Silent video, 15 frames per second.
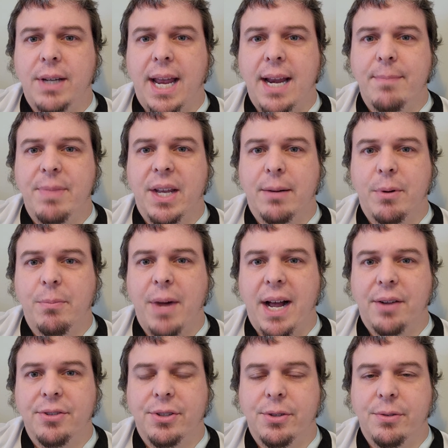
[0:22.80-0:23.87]
game that I'm
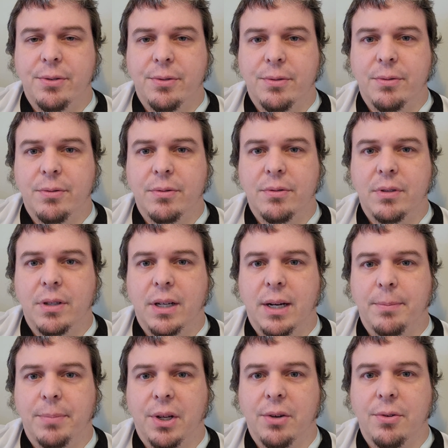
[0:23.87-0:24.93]
about to
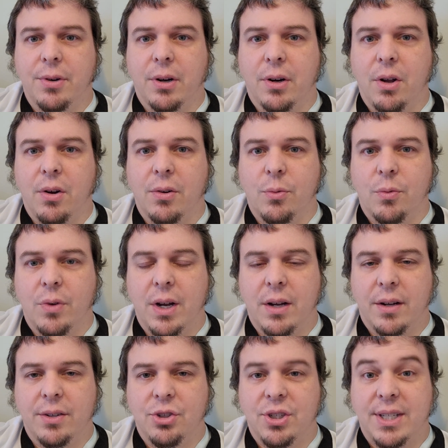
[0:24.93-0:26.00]
upload along
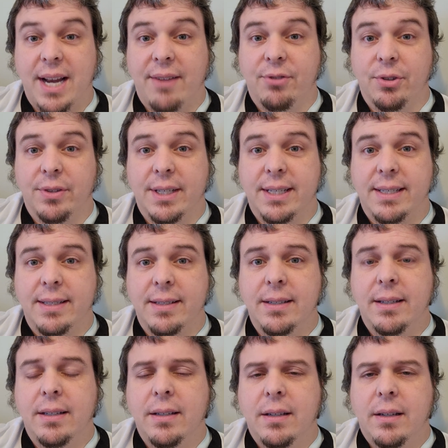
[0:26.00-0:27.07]
just after this
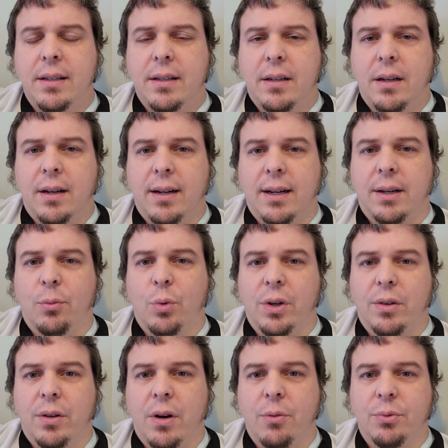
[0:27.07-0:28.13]

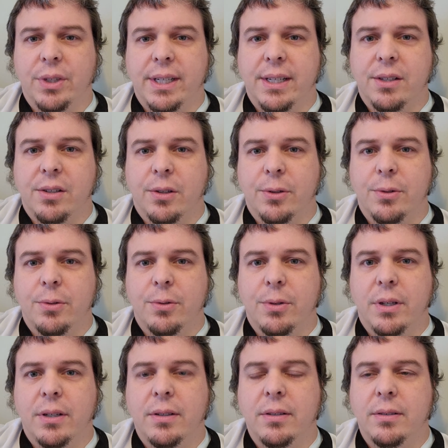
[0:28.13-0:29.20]
will only
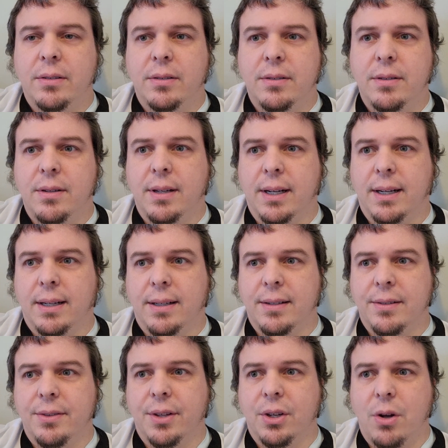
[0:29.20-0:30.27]
include
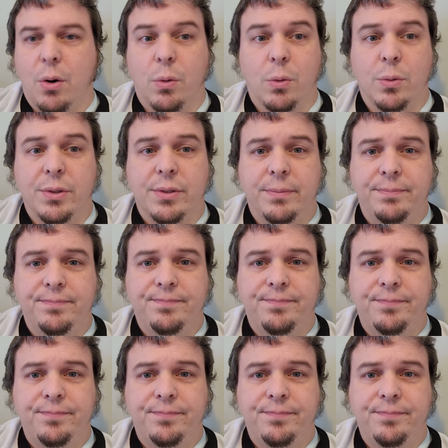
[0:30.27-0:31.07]
the goals